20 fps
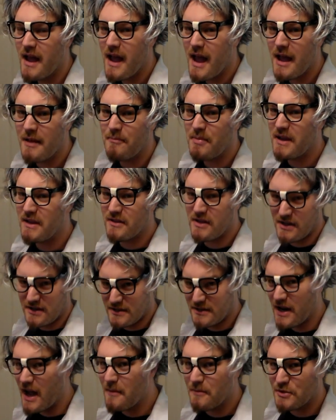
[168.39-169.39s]
And being the
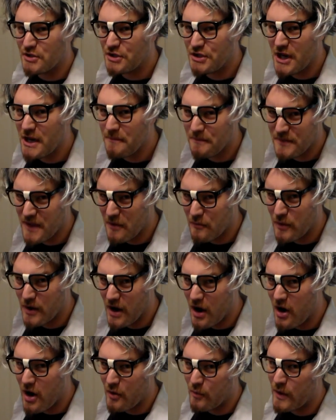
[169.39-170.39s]
dumb sheep that we are,